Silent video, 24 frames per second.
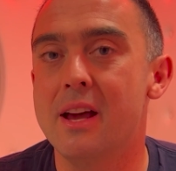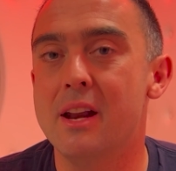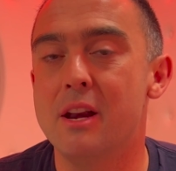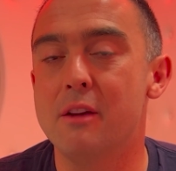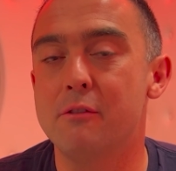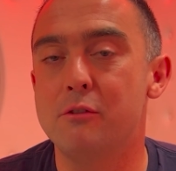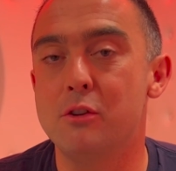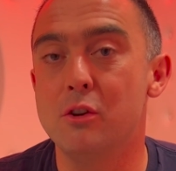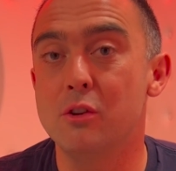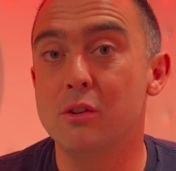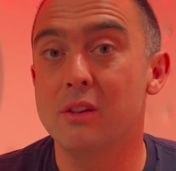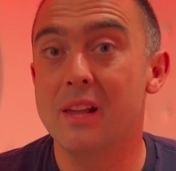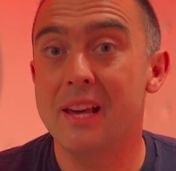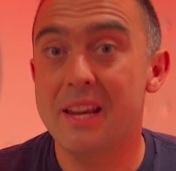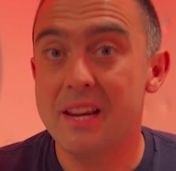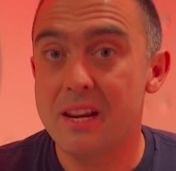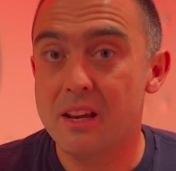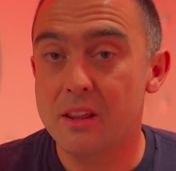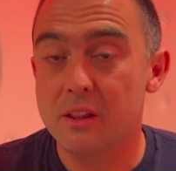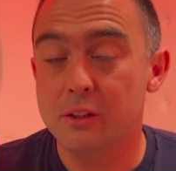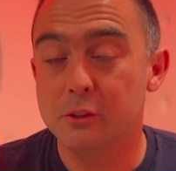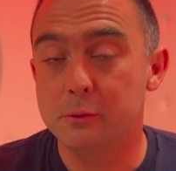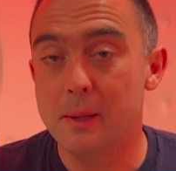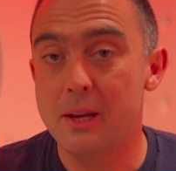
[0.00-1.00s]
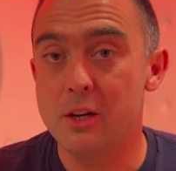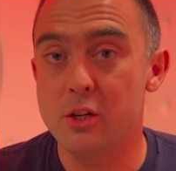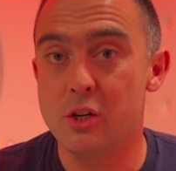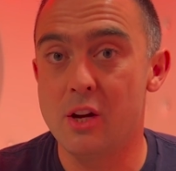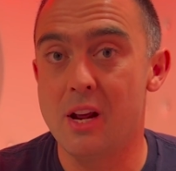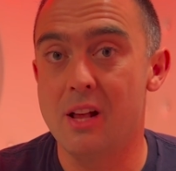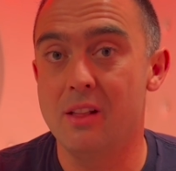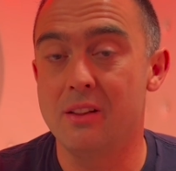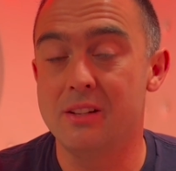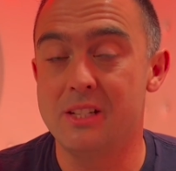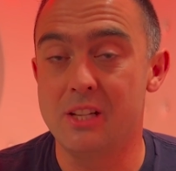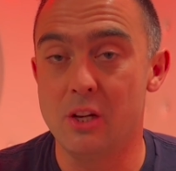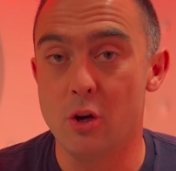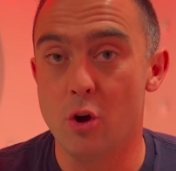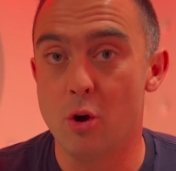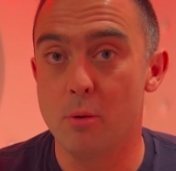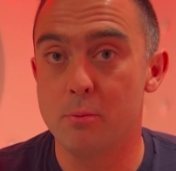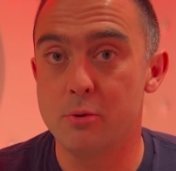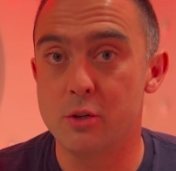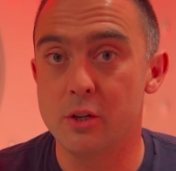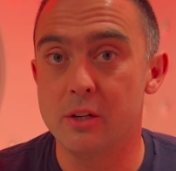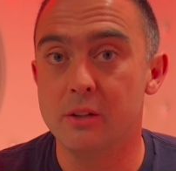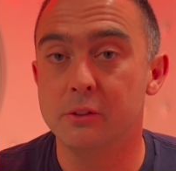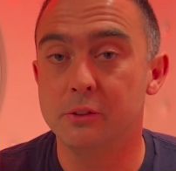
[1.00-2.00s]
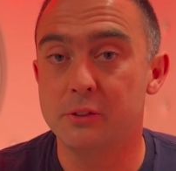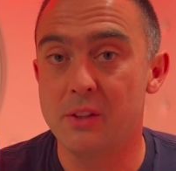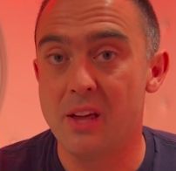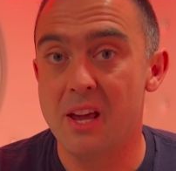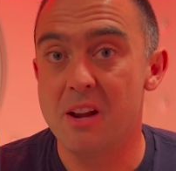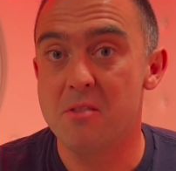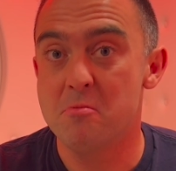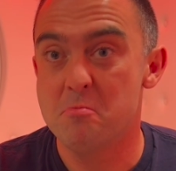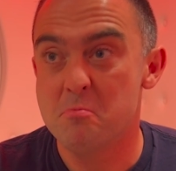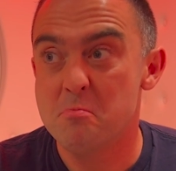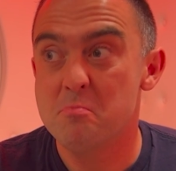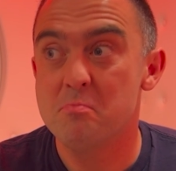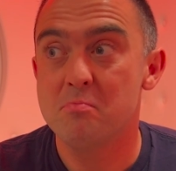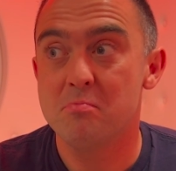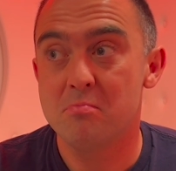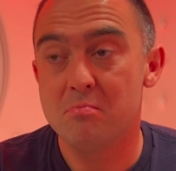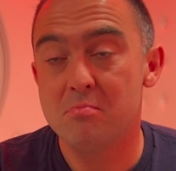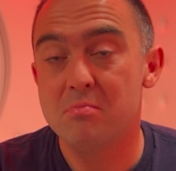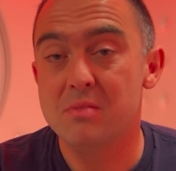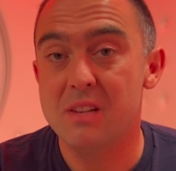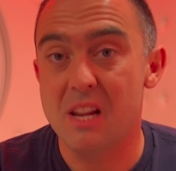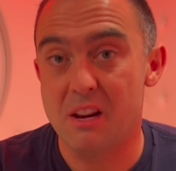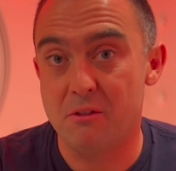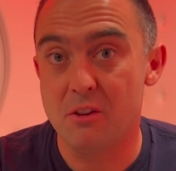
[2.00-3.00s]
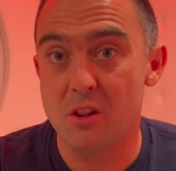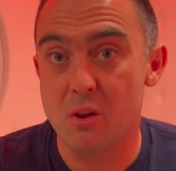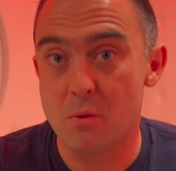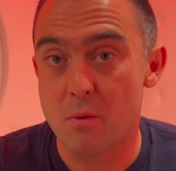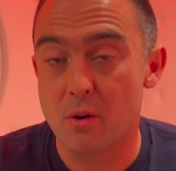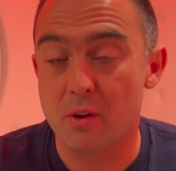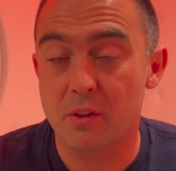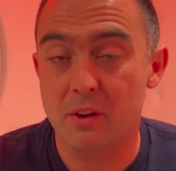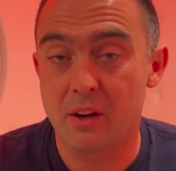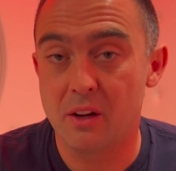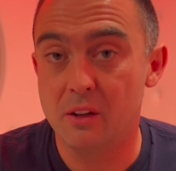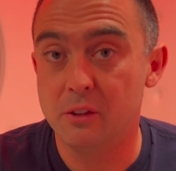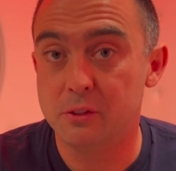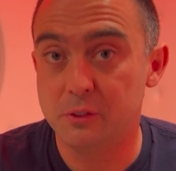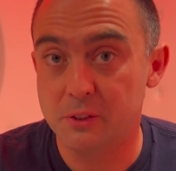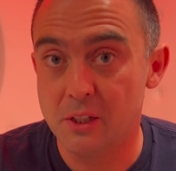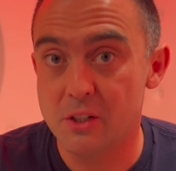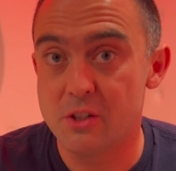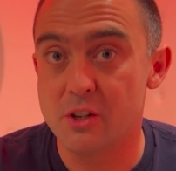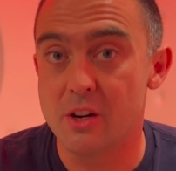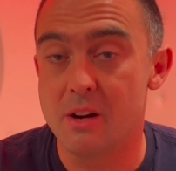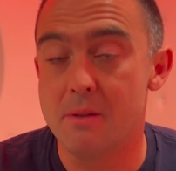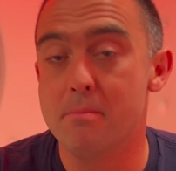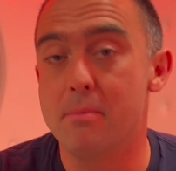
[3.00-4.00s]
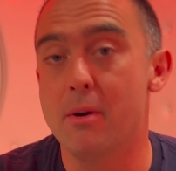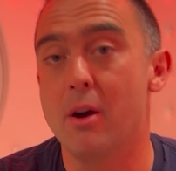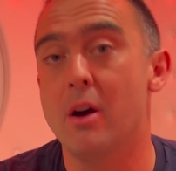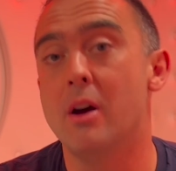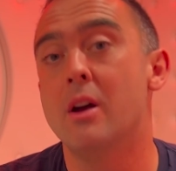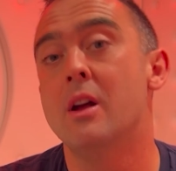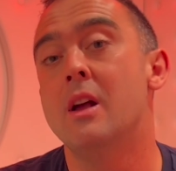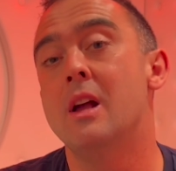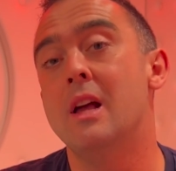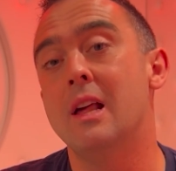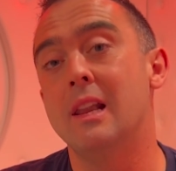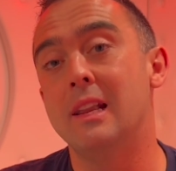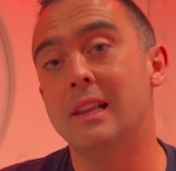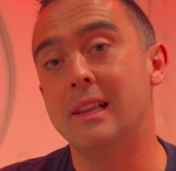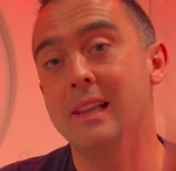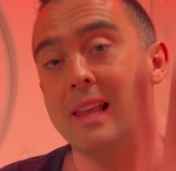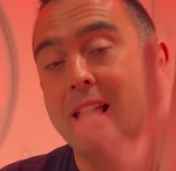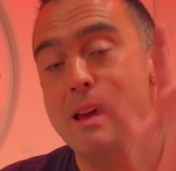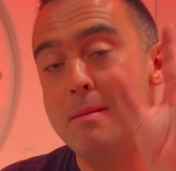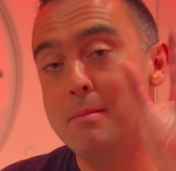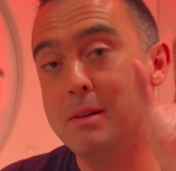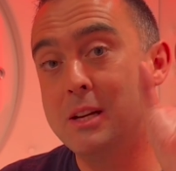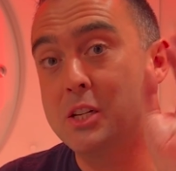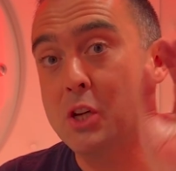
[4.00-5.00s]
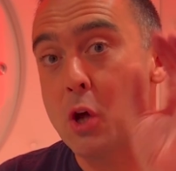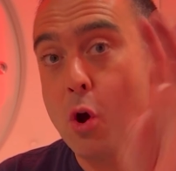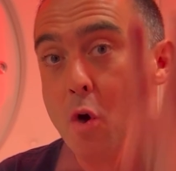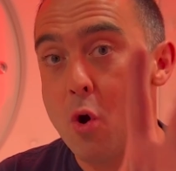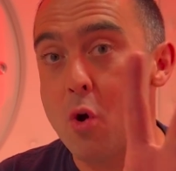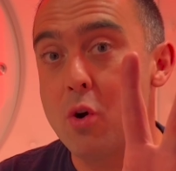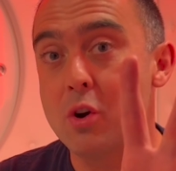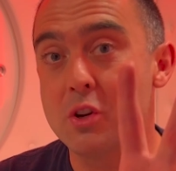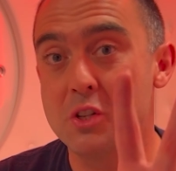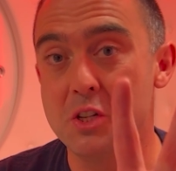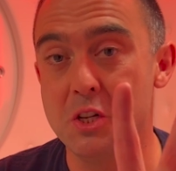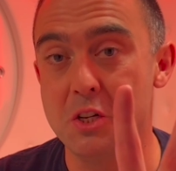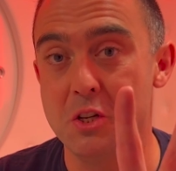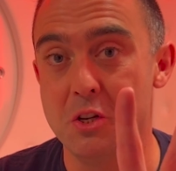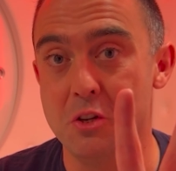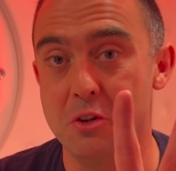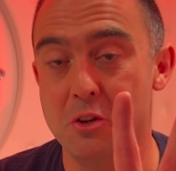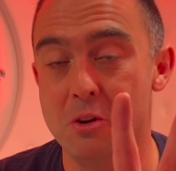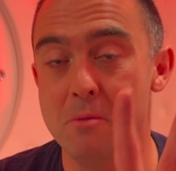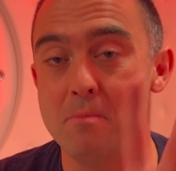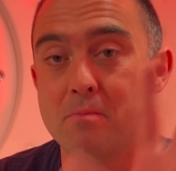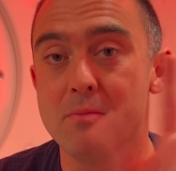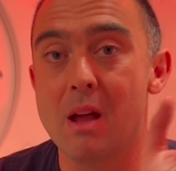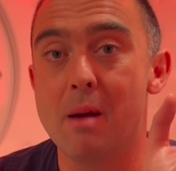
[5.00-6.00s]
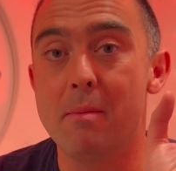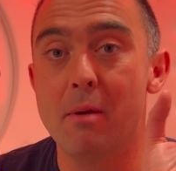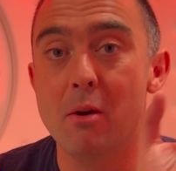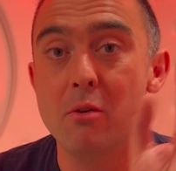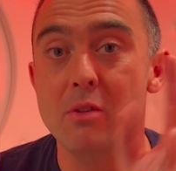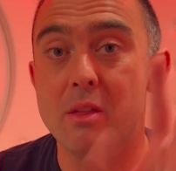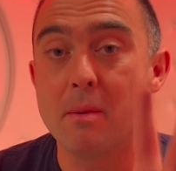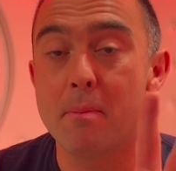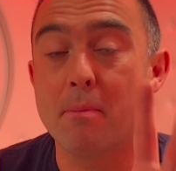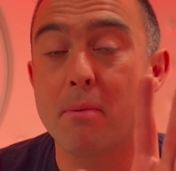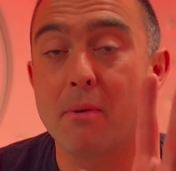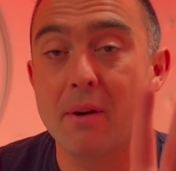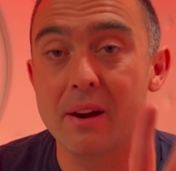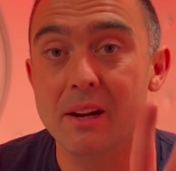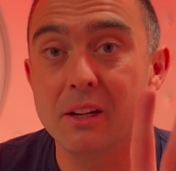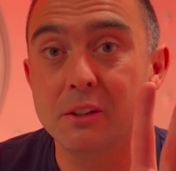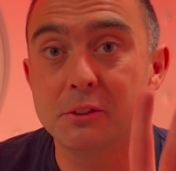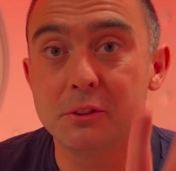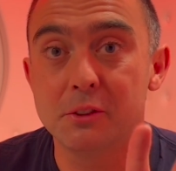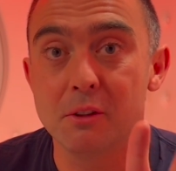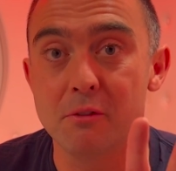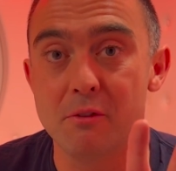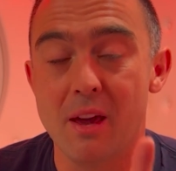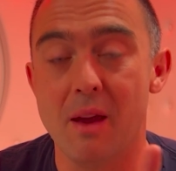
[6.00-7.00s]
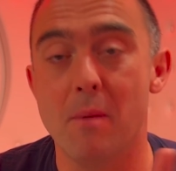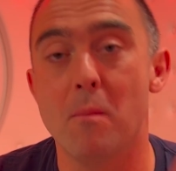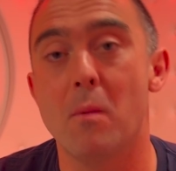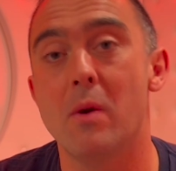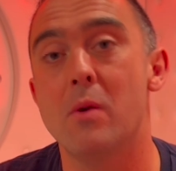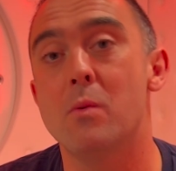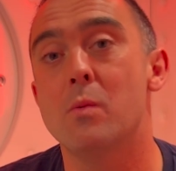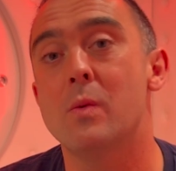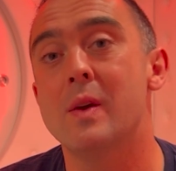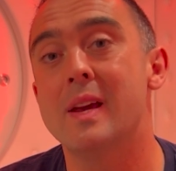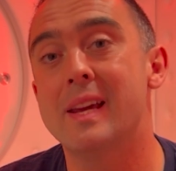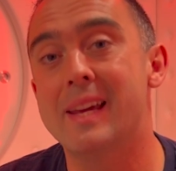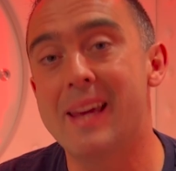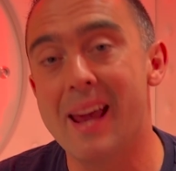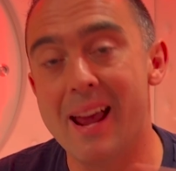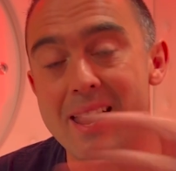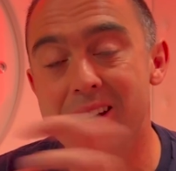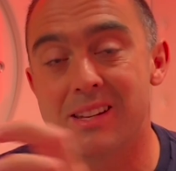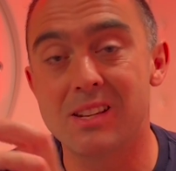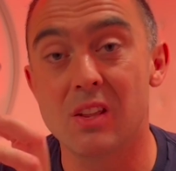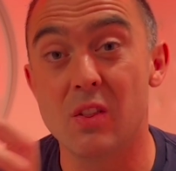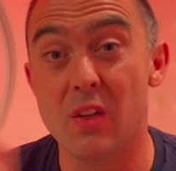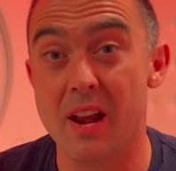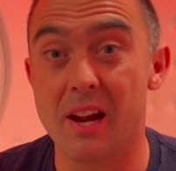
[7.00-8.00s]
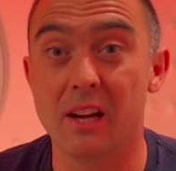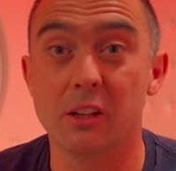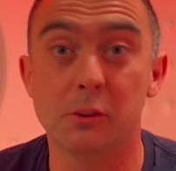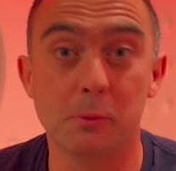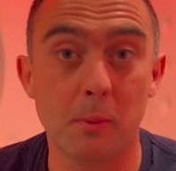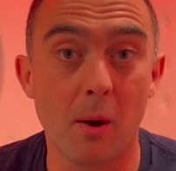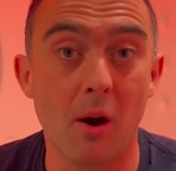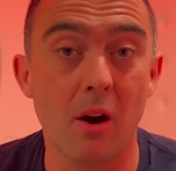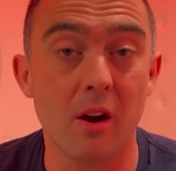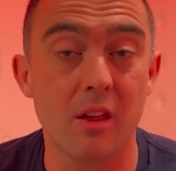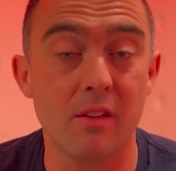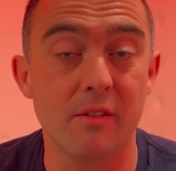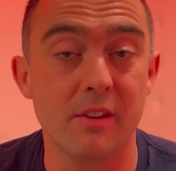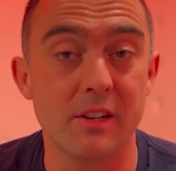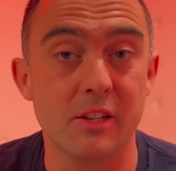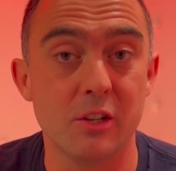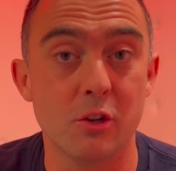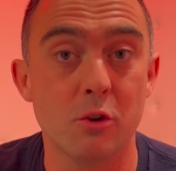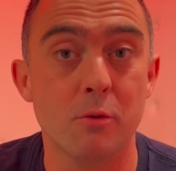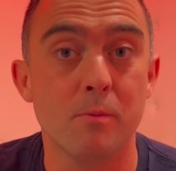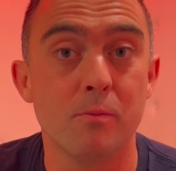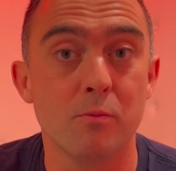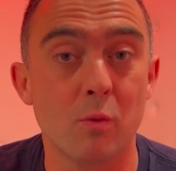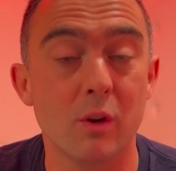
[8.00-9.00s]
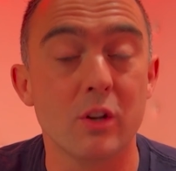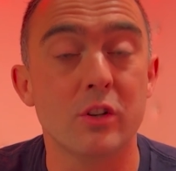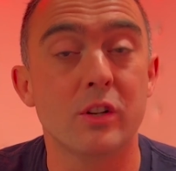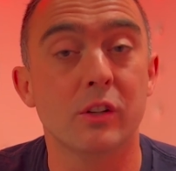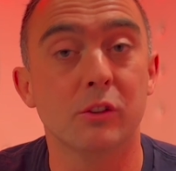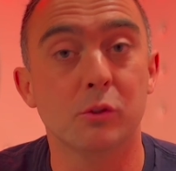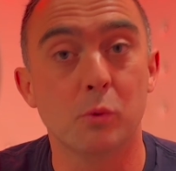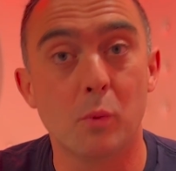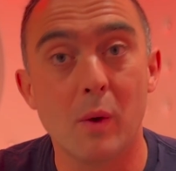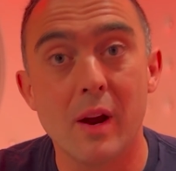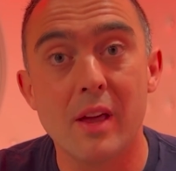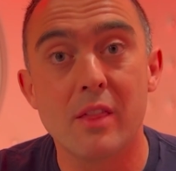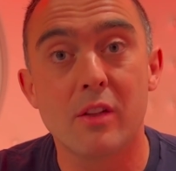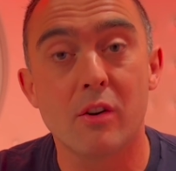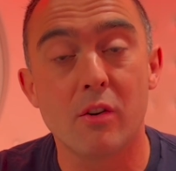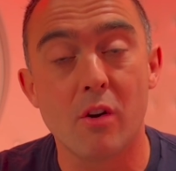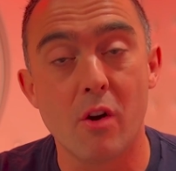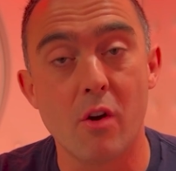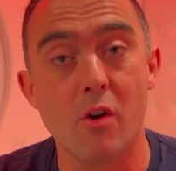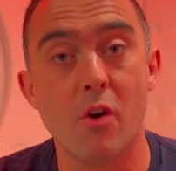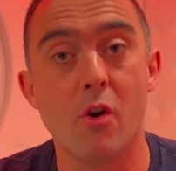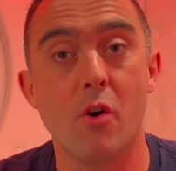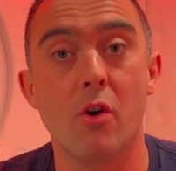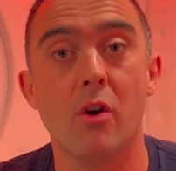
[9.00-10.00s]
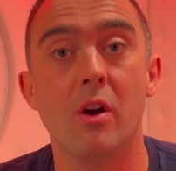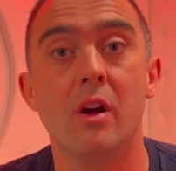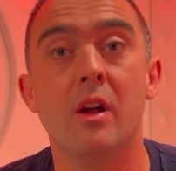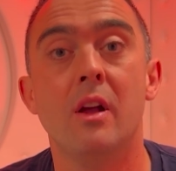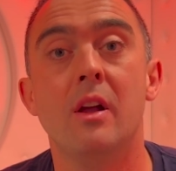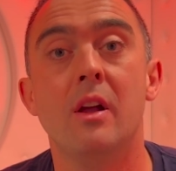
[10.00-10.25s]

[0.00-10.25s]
And if you like the speciality options, then definitely worth considering. But let me talk to you about the price of them when we get to the next part of the video, which is whether or not